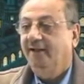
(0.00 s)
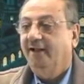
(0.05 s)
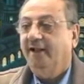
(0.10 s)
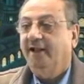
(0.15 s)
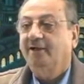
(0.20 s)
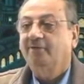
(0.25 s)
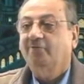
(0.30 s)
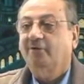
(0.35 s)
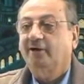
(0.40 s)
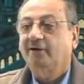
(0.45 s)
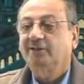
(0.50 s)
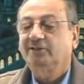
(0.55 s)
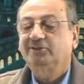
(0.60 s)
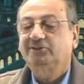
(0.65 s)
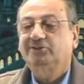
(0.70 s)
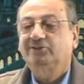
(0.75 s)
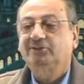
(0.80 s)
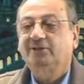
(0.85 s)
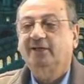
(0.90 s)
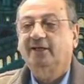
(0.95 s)
And what
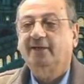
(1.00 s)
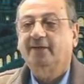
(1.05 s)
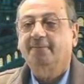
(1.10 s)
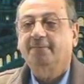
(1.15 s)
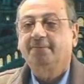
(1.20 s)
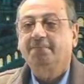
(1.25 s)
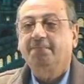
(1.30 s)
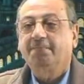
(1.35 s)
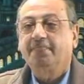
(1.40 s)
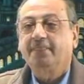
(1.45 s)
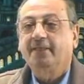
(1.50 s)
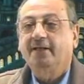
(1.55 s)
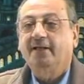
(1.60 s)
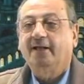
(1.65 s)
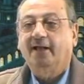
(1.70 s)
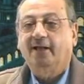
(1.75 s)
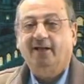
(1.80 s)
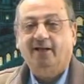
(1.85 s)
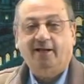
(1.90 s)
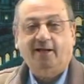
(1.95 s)
is
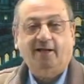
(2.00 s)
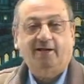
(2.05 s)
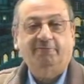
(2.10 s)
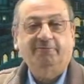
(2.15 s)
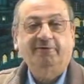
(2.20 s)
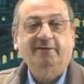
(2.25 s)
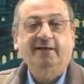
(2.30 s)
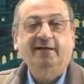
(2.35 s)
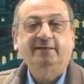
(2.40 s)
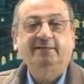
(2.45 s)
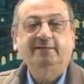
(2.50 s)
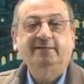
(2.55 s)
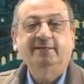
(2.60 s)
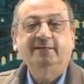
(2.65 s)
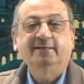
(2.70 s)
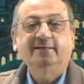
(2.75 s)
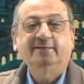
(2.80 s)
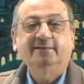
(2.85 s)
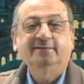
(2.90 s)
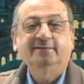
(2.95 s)
al-hafilati?